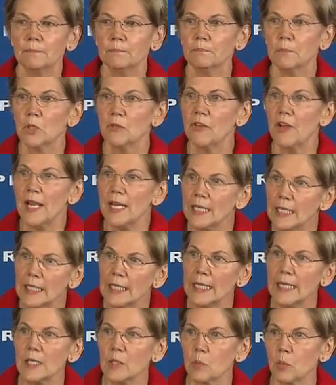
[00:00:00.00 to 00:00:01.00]

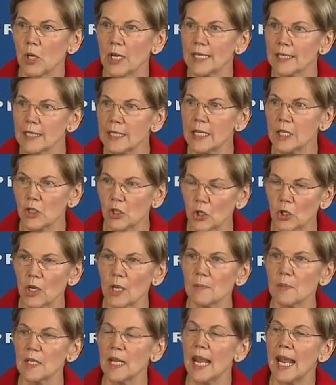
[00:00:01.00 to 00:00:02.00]
Mulvaney is President
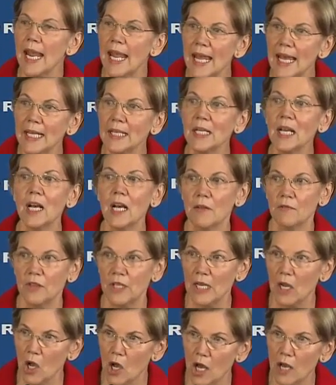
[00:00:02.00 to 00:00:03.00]
Trump's head of
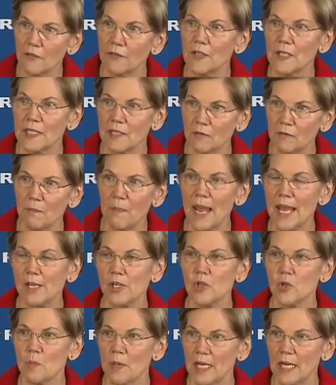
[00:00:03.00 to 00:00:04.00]
the Office of
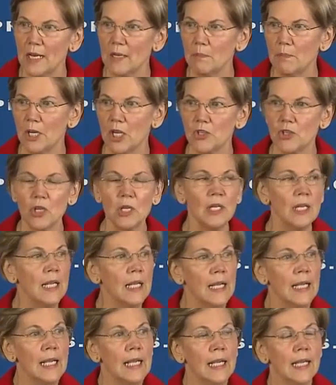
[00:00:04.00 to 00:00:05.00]
Management and Budget.
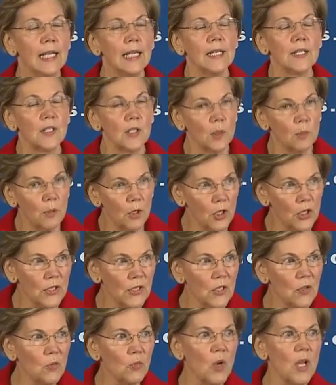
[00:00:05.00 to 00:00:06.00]
He is the
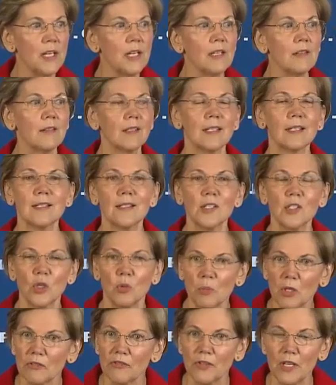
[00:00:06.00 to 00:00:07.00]
person running the
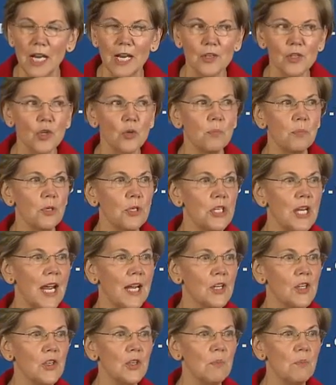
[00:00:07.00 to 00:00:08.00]
Consumer Financial
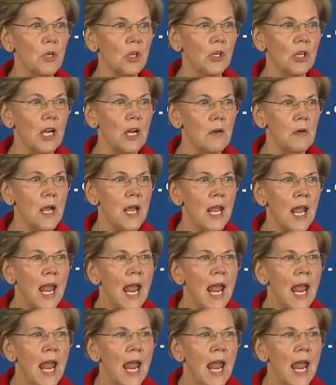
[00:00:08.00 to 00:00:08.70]
Protection Bureau.